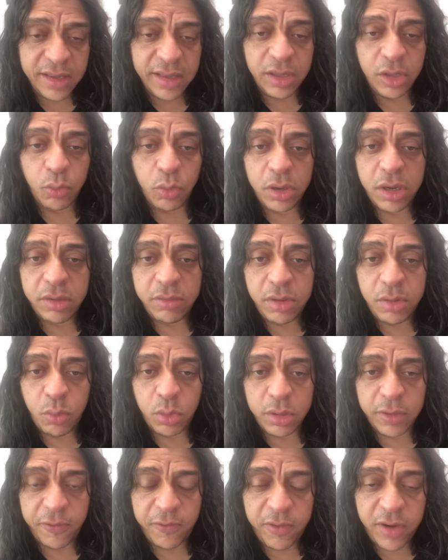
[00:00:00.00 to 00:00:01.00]
You want to really
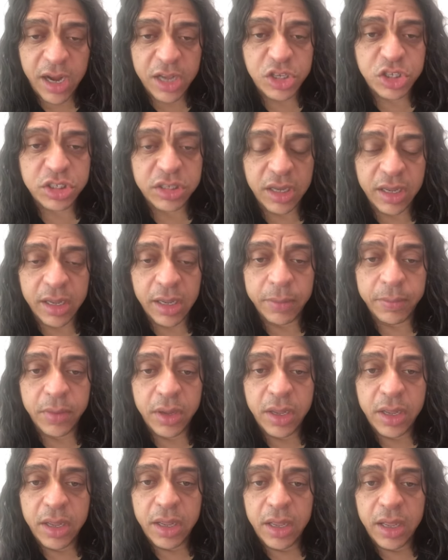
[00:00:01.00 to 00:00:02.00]
want to flush
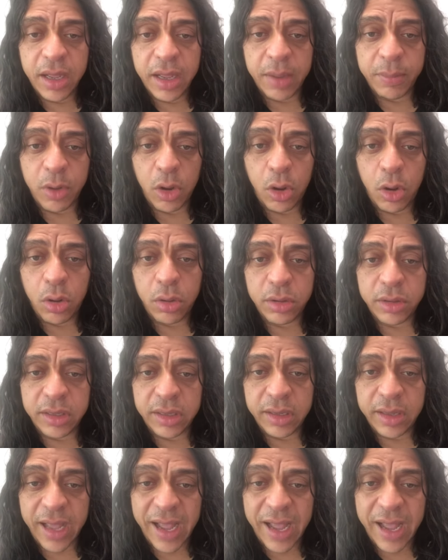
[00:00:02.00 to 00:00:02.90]
all the